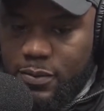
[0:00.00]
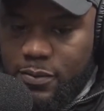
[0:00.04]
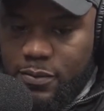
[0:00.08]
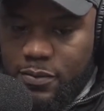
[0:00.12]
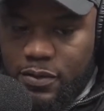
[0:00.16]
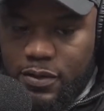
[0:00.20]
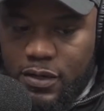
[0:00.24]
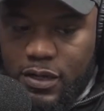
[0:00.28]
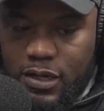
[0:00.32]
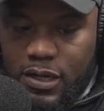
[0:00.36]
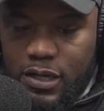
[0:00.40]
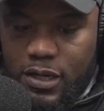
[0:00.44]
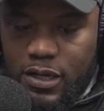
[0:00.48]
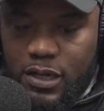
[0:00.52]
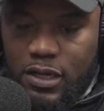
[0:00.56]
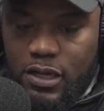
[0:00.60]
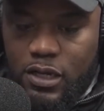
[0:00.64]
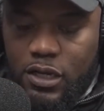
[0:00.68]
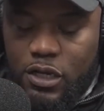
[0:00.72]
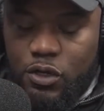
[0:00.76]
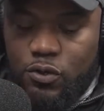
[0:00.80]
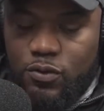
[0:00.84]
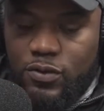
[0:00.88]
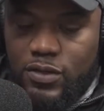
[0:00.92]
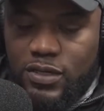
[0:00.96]
deeper in.
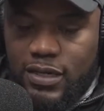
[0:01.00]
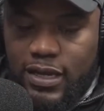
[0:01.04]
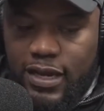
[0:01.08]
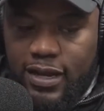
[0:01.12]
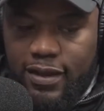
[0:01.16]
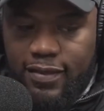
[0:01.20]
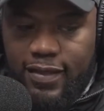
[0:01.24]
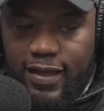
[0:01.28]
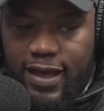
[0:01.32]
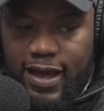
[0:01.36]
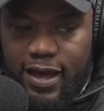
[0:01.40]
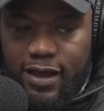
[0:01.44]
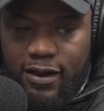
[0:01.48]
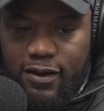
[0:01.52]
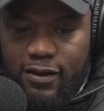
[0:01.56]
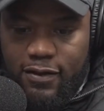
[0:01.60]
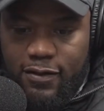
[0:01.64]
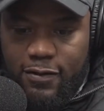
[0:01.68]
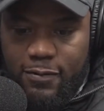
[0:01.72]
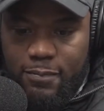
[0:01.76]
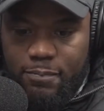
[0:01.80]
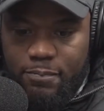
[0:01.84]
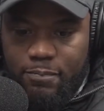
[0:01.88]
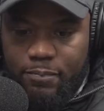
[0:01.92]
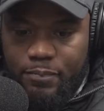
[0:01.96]
You said that
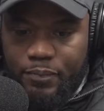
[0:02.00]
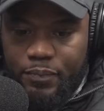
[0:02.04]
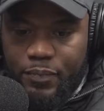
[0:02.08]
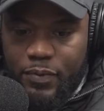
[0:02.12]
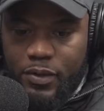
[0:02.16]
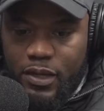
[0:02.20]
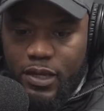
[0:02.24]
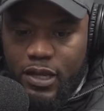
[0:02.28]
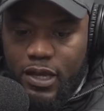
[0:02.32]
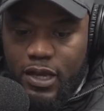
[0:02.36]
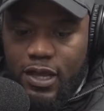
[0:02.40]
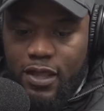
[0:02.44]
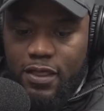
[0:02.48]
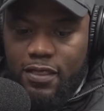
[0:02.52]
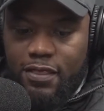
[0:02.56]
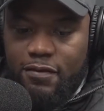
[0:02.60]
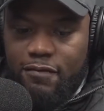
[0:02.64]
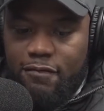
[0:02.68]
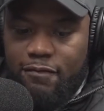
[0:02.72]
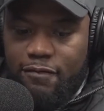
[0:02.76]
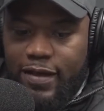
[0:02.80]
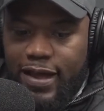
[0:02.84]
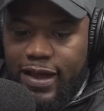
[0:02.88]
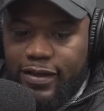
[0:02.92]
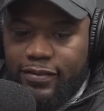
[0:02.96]

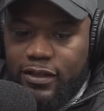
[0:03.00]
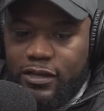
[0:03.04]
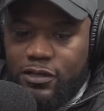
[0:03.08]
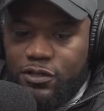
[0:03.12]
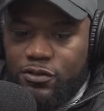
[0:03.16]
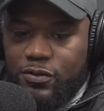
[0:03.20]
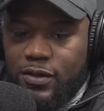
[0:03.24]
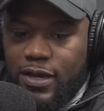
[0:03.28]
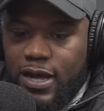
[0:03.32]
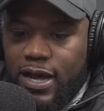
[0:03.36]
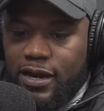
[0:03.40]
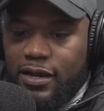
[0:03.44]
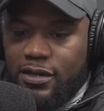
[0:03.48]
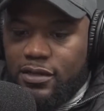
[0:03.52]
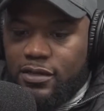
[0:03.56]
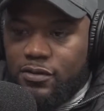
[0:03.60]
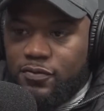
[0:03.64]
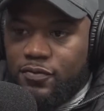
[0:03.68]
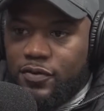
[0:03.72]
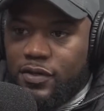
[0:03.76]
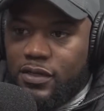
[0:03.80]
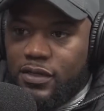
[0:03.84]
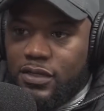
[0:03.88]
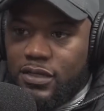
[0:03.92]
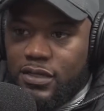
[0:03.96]
the fact that you got
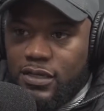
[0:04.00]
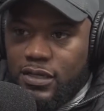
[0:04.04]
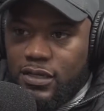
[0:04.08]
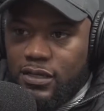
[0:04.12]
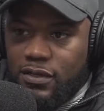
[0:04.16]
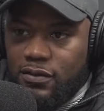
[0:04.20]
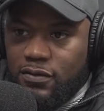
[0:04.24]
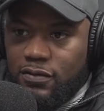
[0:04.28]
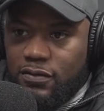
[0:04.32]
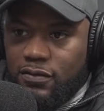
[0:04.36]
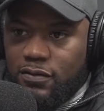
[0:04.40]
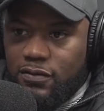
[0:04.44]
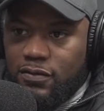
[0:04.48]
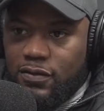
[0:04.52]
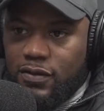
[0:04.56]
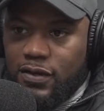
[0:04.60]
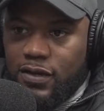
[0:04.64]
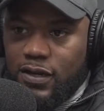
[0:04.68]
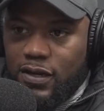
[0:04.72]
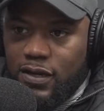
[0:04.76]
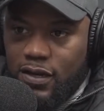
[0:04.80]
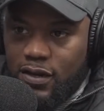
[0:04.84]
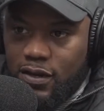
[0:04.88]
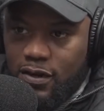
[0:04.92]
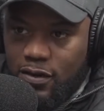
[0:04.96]
into real estate
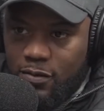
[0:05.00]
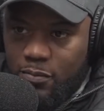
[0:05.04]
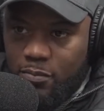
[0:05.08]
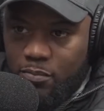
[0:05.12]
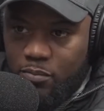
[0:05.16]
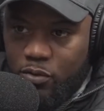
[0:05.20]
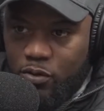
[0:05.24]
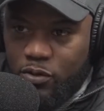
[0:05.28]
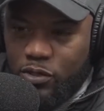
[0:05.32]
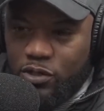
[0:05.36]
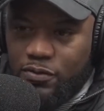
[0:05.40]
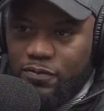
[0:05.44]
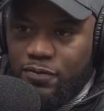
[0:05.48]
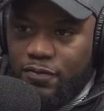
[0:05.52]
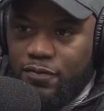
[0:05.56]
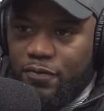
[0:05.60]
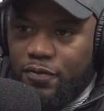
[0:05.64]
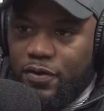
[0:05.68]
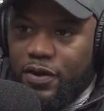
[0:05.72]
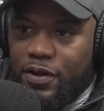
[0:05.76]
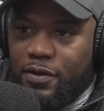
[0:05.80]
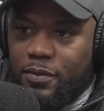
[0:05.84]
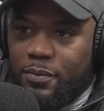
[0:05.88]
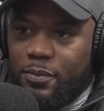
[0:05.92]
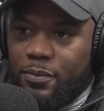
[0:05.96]
brought you
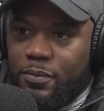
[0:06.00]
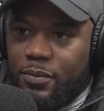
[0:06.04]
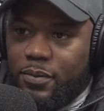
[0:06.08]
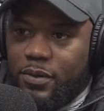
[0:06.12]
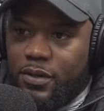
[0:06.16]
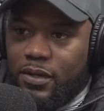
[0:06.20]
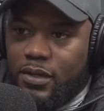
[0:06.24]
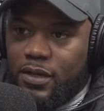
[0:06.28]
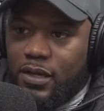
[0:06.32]
freedom.